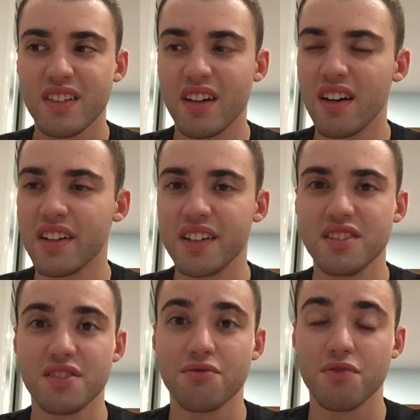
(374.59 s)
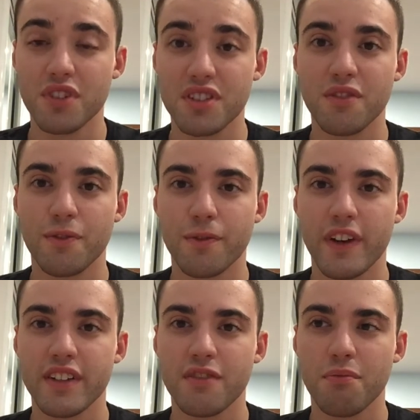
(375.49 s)
Uh, he is a really good
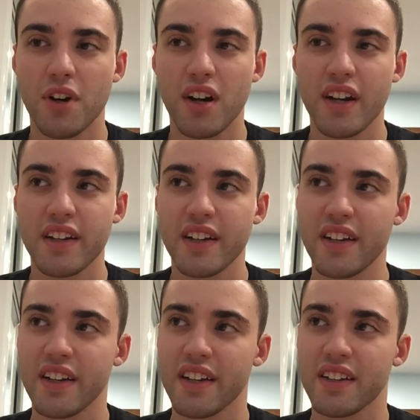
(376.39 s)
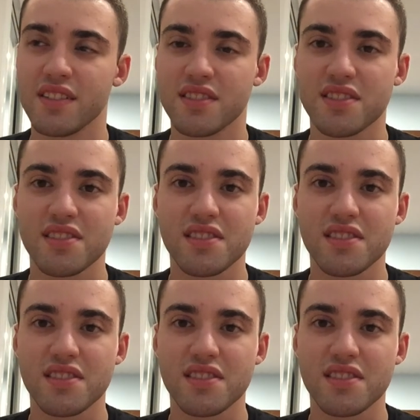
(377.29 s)
friend of mine and